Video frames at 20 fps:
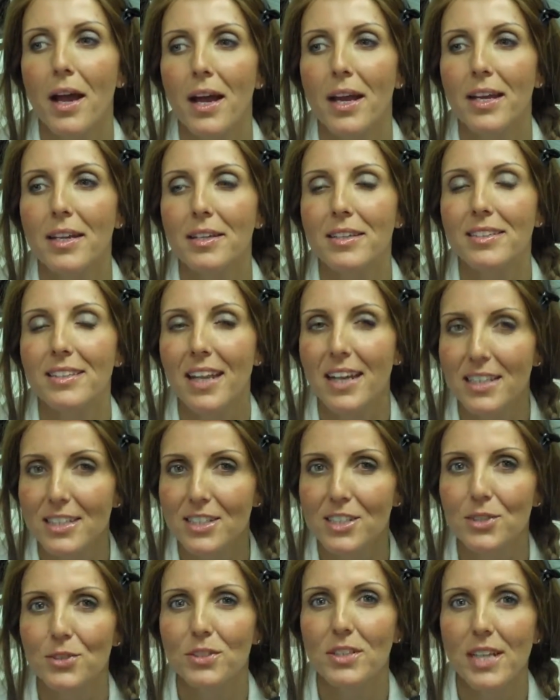I
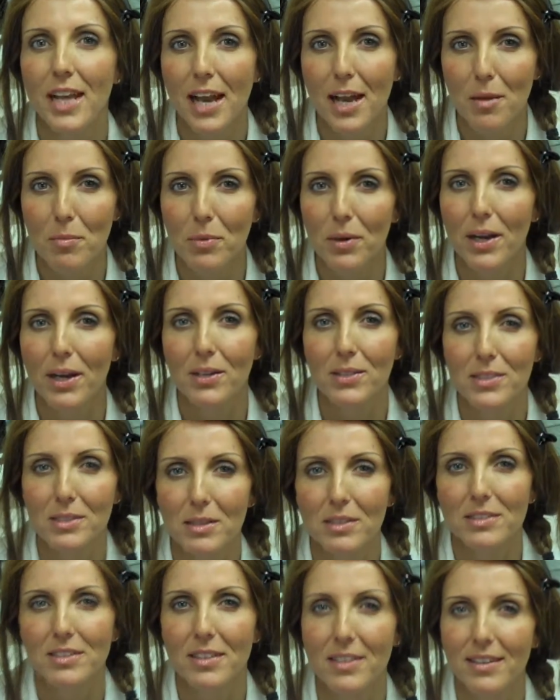liked doing the
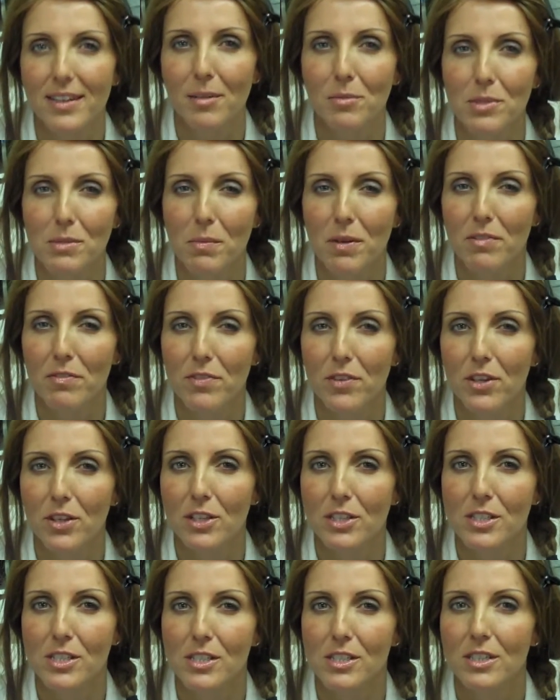eyebrows because yeah. I think that was my
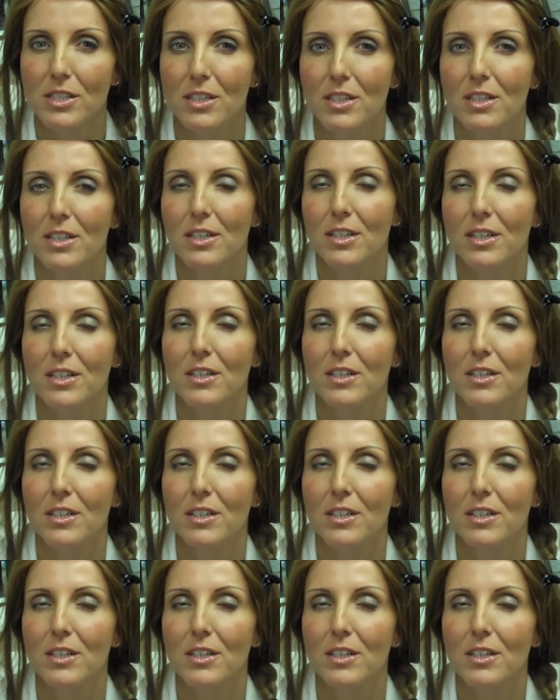first